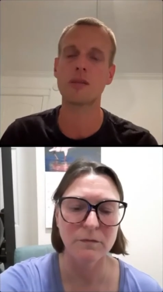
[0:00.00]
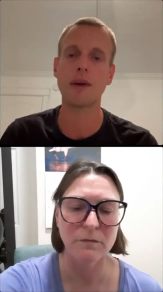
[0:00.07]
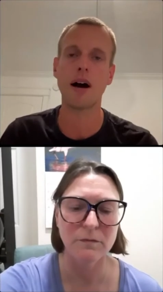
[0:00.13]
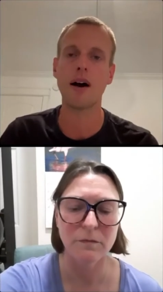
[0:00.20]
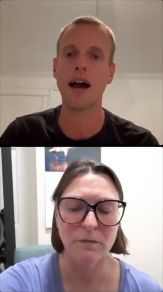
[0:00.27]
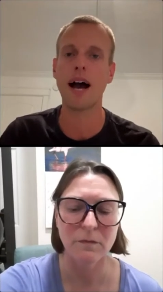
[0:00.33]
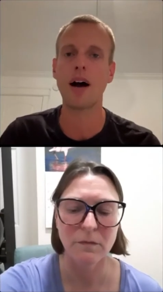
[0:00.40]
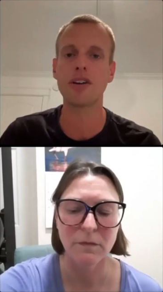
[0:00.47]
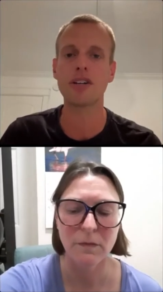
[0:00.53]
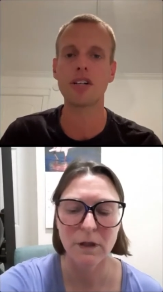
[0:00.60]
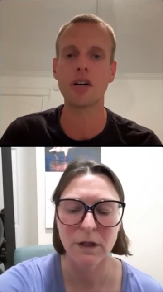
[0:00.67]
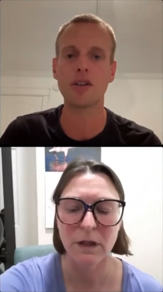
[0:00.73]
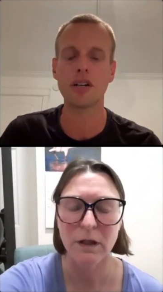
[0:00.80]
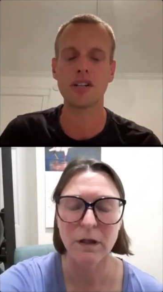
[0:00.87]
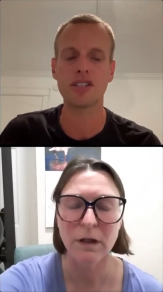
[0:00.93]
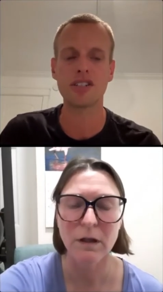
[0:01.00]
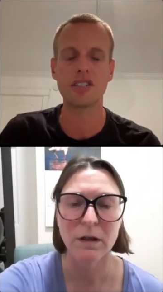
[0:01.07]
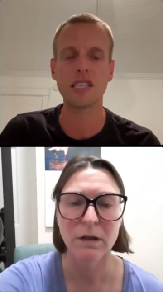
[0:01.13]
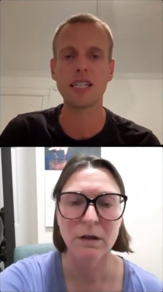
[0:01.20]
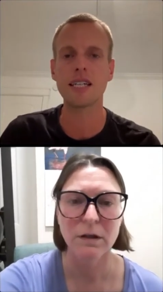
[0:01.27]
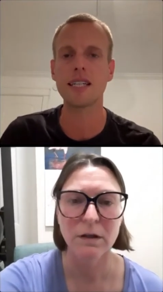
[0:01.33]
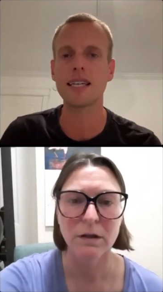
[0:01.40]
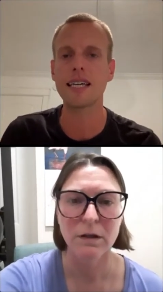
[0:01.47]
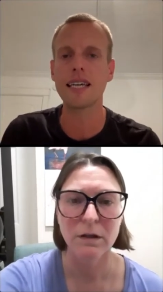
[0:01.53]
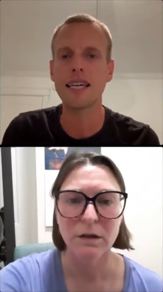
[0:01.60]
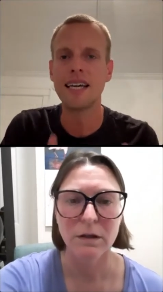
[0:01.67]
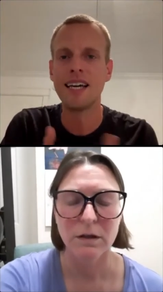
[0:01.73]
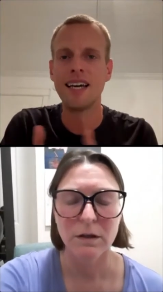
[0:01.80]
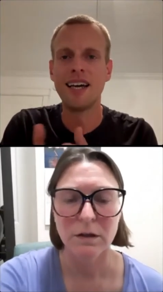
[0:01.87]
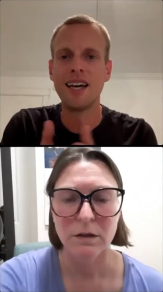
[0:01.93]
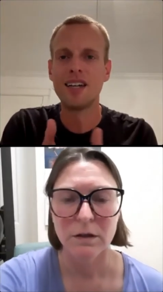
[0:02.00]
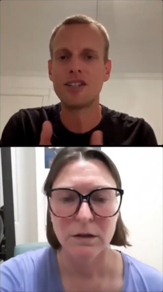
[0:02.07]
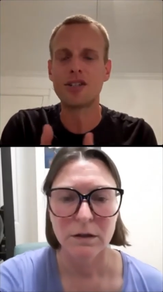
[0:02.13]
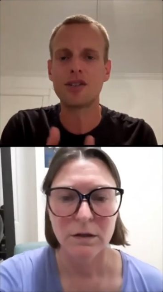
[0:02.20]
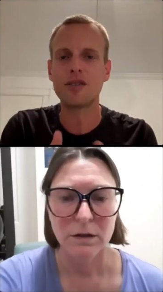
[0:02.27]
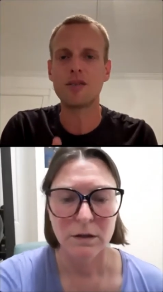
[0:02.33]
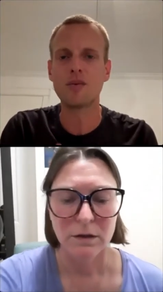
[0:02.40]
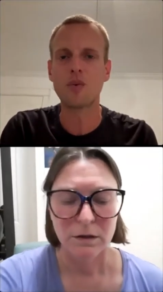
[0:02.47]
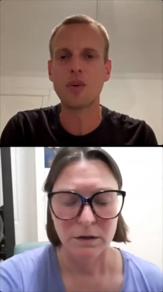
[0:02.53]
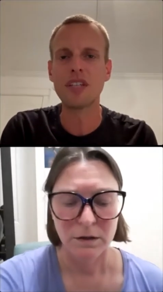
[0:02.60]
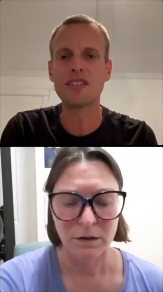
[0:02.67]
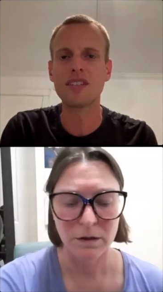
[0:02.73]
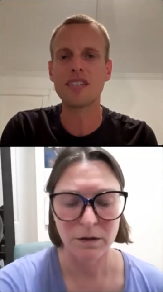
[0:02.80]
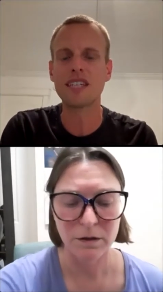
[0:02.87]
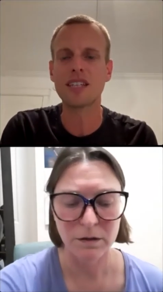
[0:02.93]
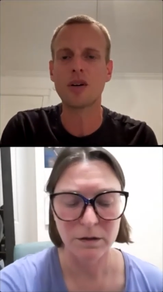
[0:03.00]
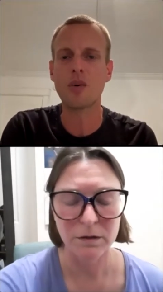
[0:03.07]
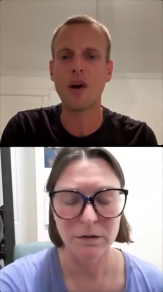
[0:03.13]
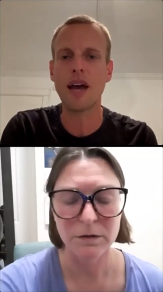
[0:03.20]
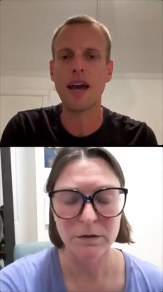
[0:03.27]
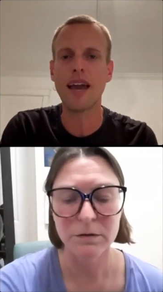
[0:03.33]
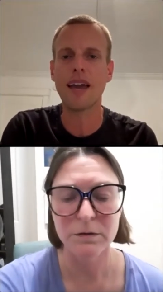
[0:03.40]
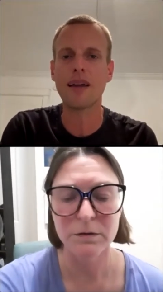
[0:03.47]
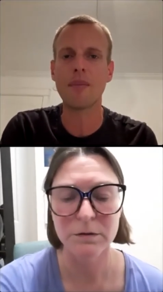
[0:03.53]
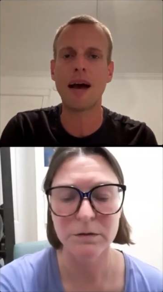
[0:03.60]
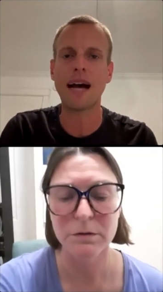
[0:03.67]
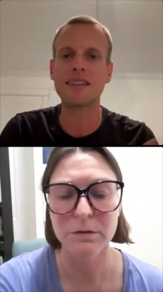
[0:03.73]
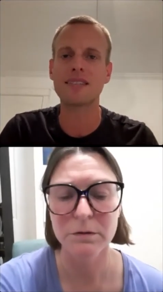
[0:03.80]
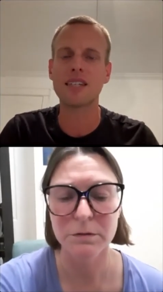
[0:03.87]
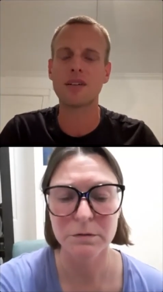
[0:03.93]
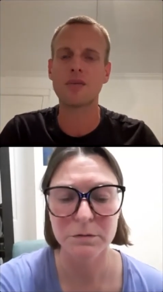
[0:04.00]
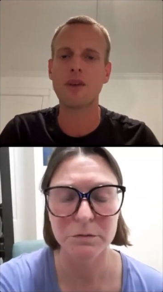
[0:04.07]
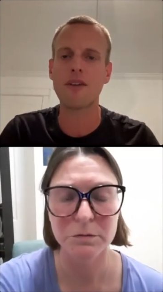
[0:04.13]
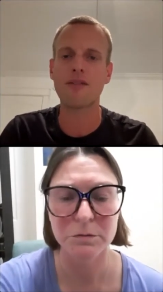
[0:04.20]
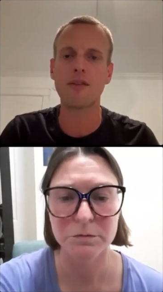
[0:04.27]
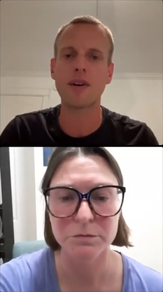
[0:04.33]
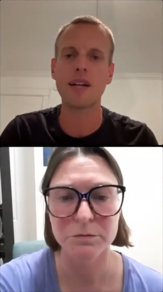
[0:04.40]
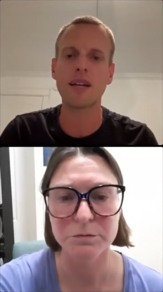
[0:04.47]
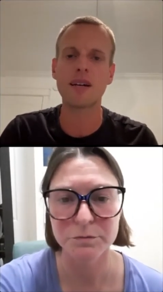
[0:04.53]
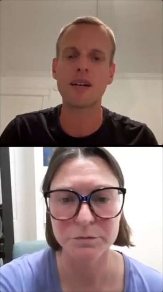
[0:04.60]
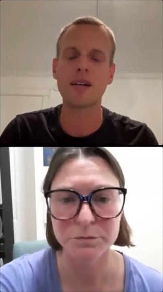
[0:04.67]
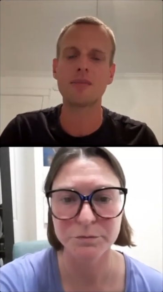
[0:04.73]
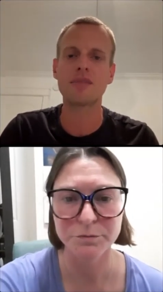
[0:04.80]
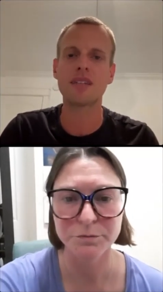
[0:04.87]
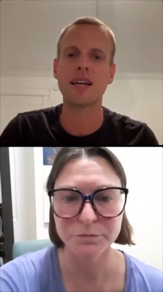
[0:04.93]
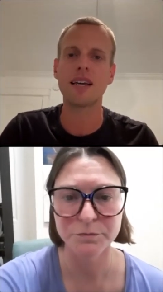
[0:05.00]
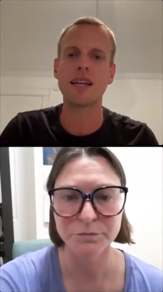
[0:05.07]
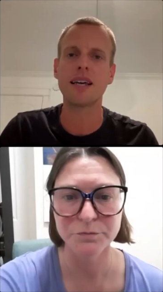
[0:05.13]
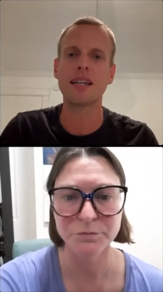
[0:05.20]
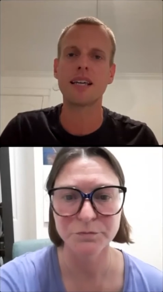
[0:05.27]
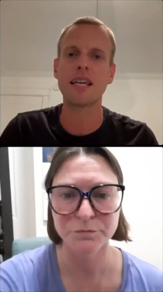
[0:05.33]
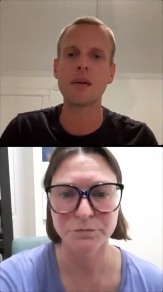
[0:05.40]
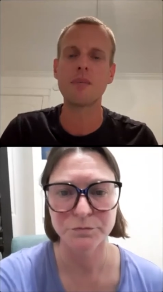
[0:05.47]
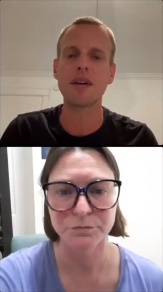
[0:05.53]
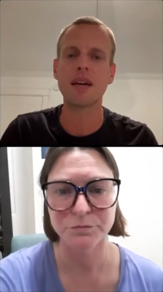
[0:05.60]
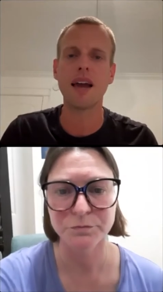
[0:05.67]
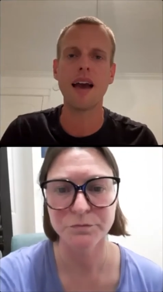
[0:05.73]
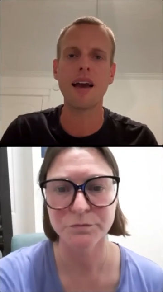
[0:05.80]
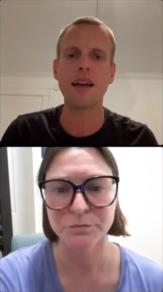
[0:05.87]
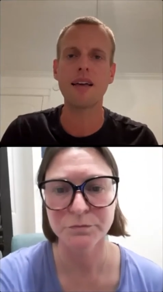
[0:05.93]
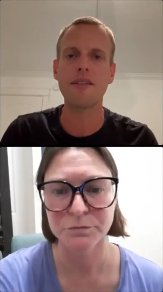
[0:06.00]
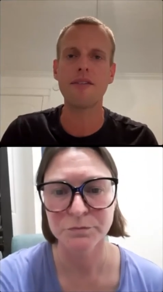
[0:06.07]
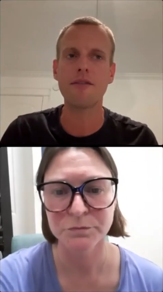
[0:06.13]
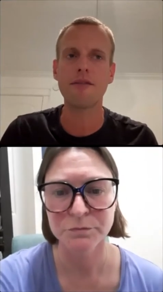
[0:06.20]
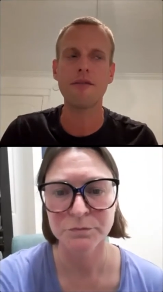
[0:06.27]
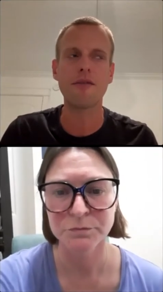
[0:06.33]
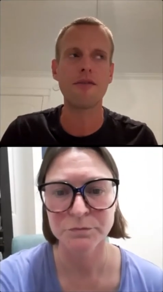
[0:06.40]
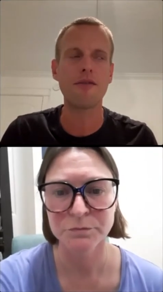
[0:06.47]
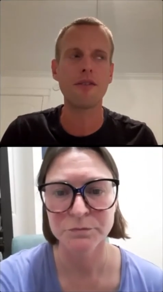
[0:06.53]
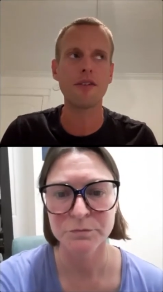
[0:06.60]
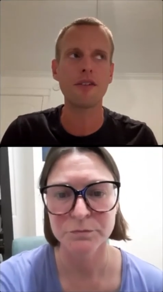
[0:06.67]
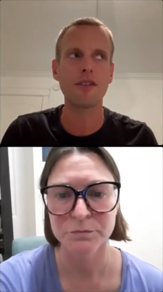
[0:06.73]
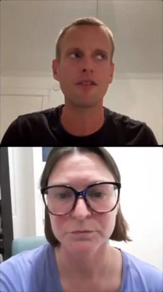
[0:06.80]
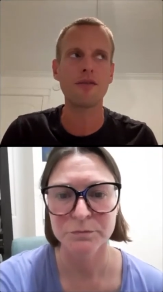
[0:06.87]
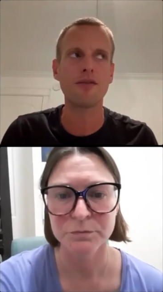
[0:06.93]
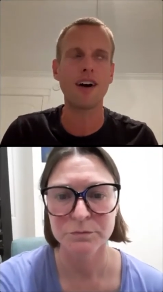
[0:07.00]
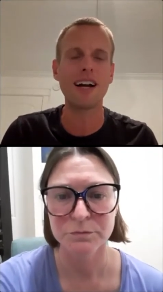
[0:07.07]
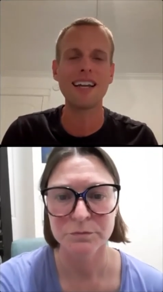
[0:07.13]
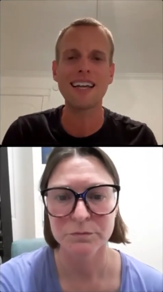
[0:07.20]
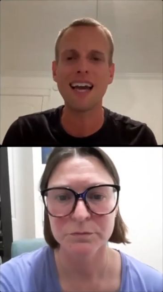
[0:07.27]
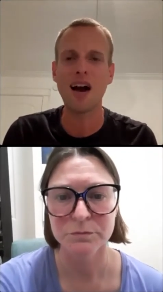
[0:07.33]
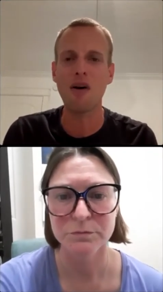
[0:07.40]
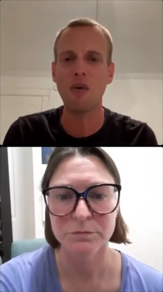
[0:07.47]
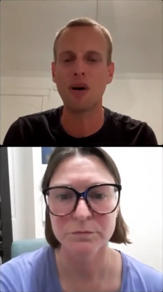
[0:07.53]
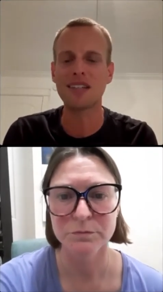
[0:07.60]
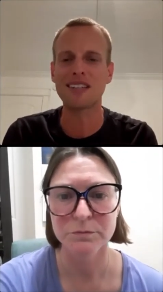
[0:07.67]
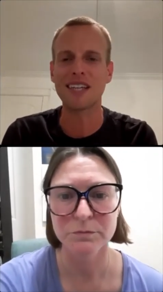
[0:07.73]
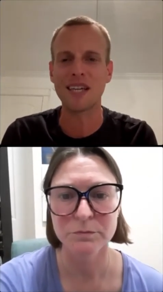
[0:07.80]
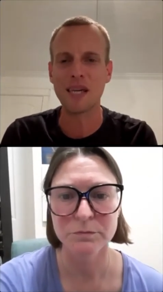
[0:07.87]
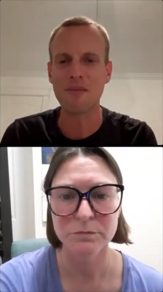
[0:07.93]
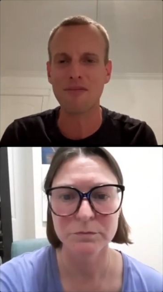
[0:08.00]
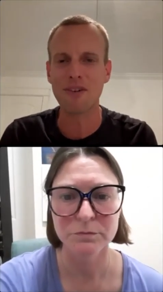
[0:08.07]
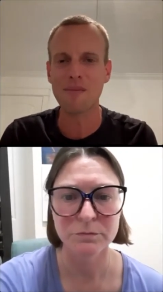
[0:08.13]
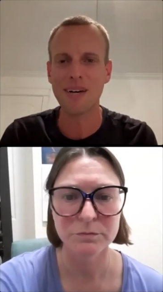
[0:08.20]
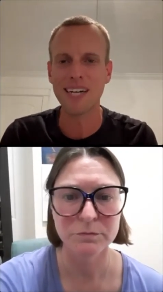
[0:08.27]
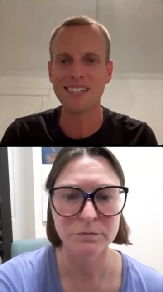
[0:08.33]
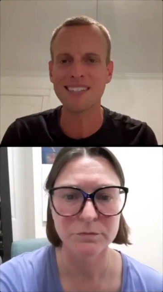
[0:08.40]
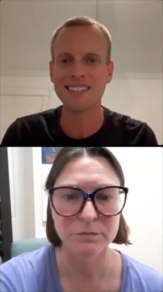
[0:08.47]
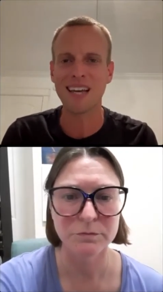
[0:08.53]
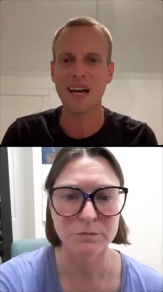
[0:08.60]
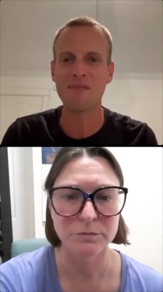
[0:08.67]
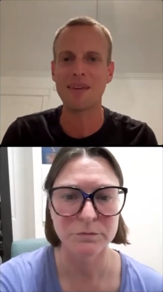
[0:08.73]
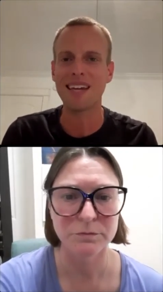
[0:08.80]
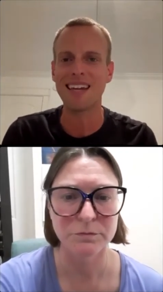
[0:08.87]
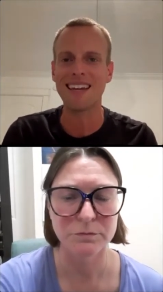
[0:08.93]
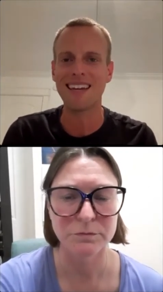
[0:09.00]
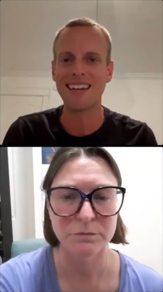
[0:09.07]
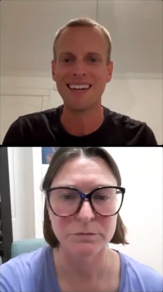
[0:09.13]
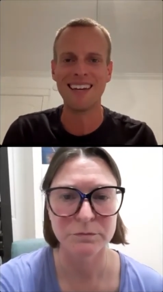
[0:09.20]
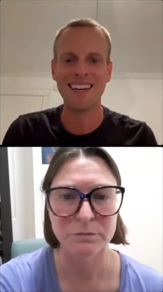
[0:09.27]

Speaker 1: about how, you know, they're sneakily weaseling their way and passing referendums and, and keeping finding out what to keep from us. I mean,